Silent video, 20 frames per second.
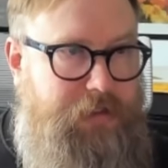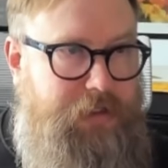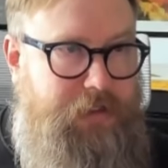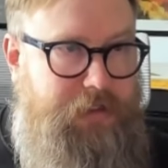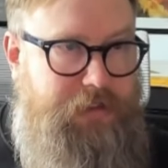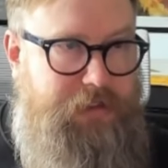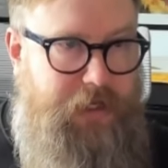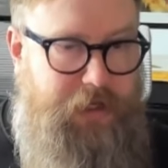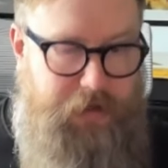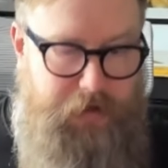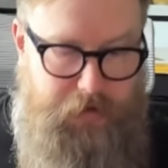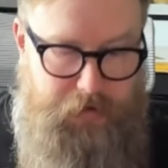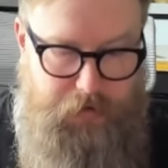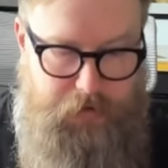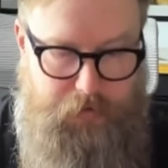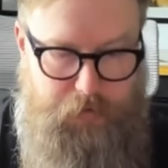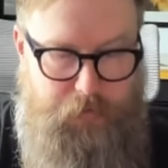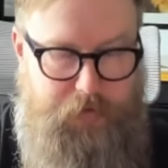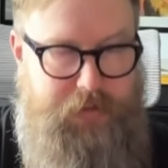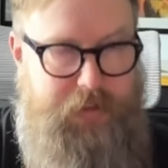is
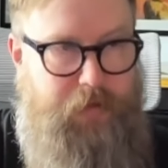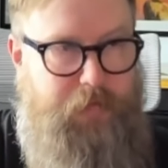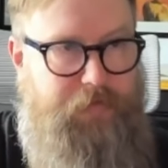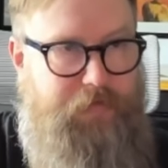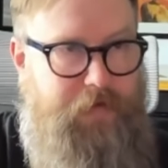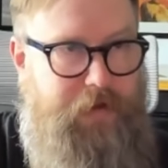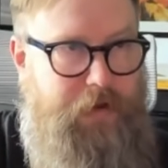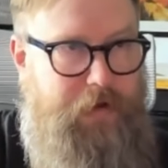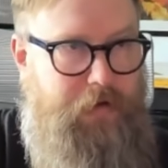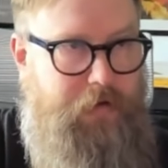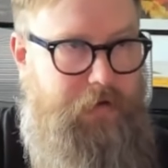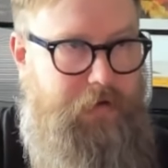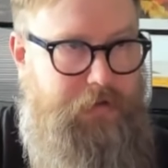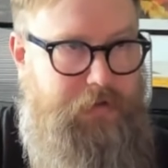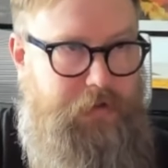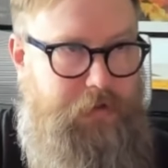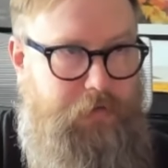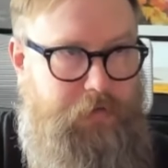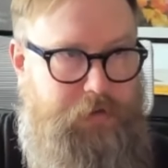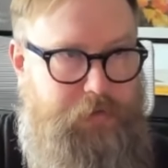hair. What type of hair does
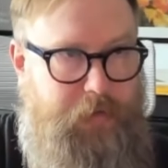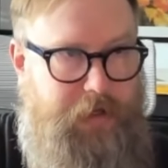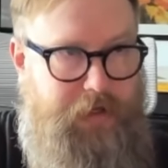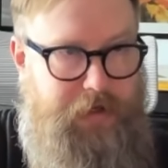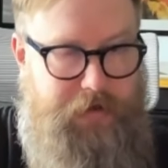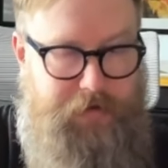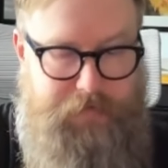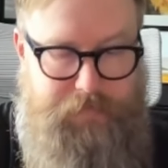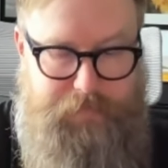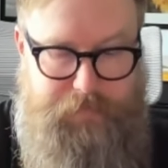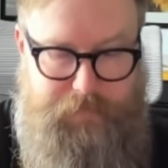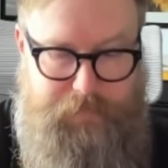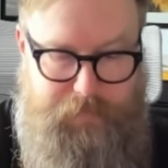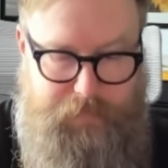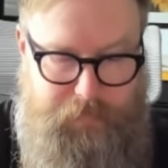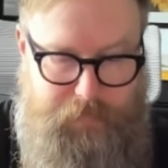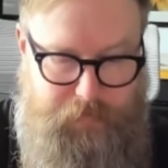Charisma have?